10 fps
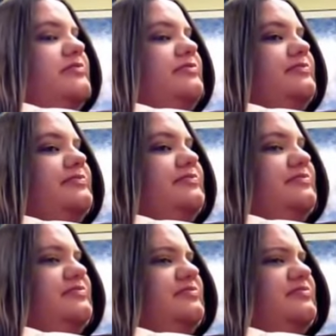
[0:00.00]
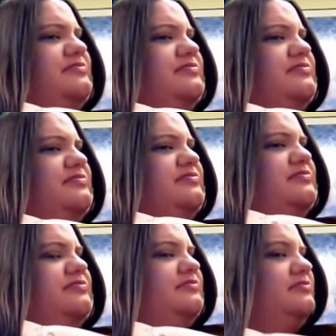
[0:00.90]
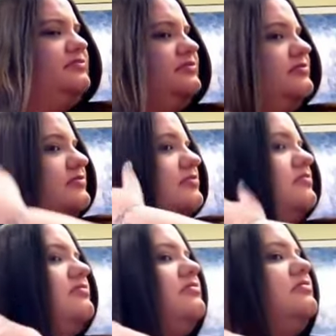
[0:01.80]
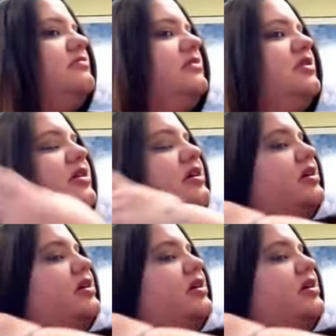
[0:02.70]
(silence)